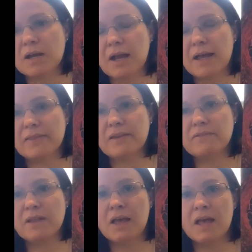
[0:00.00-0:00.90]
and
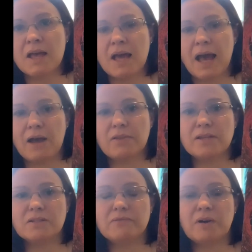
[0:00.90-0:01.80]
they've how they
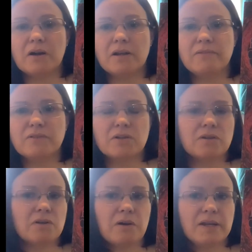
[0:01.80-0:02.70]
survived
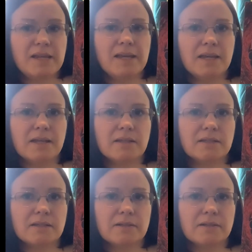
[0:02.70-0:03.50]
9 years